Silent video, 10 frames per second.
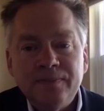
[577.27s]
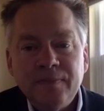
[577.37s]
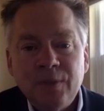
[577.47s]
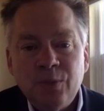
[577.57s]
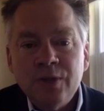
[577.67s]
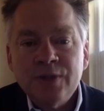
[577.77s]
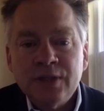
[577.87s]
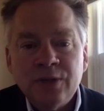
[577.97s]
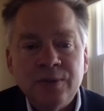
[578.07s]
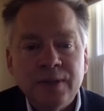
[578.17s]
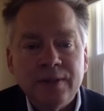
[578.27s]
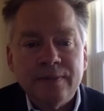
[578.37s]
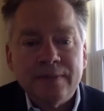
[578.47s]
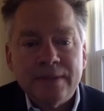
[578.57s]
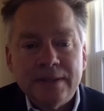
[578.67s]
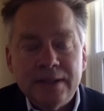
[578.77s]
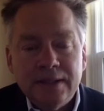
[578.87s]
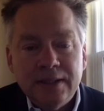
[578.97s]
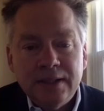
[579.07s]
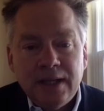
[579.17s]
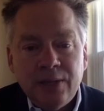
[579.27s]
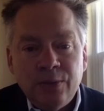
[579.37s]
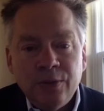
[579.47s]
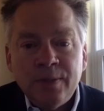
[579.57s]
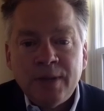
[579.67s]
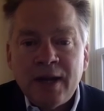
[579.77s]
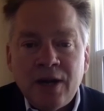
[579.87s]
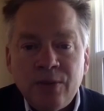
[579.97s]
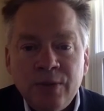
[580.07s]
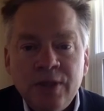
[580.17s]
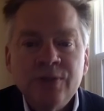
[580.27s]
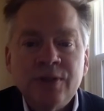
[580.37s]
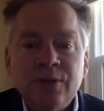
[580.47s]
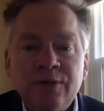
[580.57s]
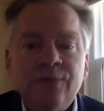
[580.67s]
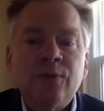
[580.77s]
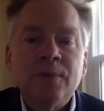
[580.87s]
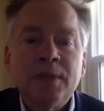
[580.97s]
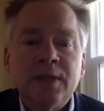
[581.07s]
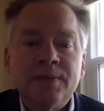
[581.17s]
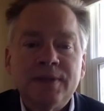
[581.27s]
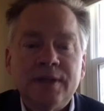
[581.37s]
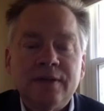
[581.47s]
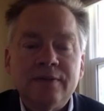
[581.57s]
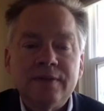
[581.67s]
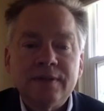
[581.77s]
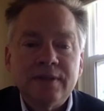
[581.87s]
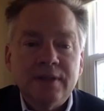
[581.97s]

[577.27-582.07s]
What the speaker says: Where is it going? I worry about how readers are informing themselves,